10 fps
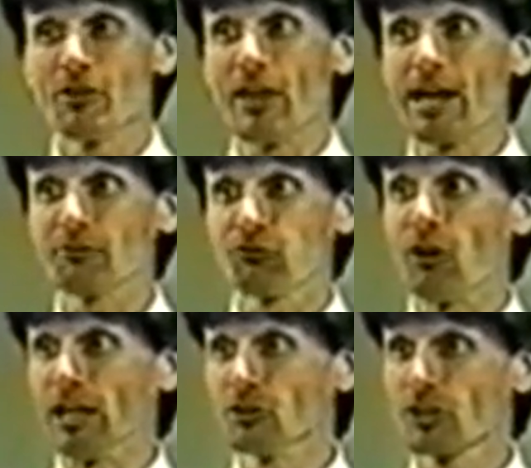that
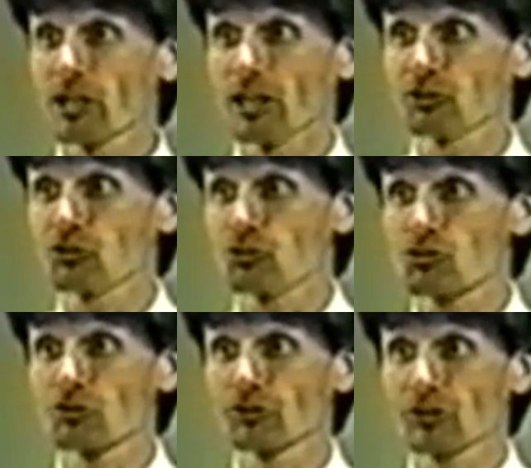follow the
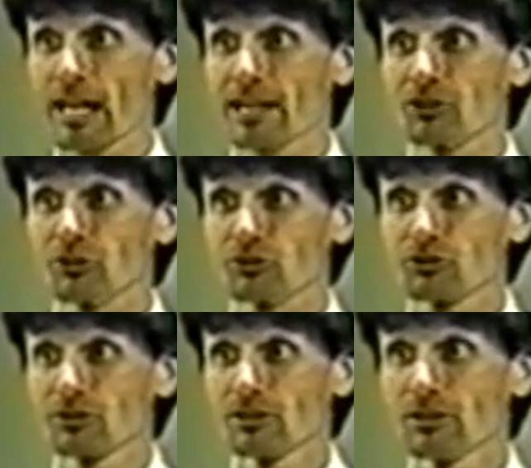constitutional
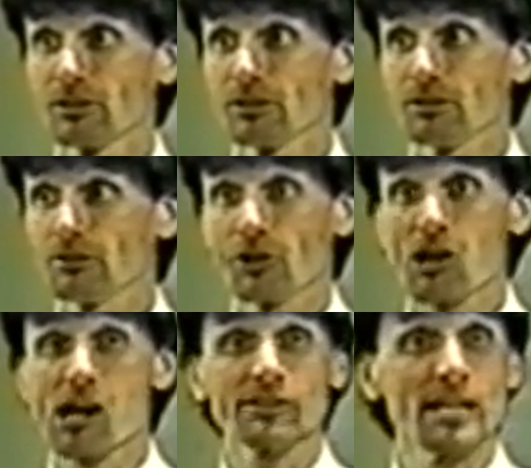standards. There
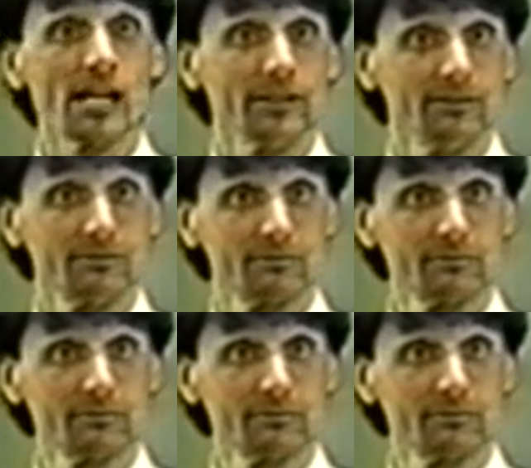are none.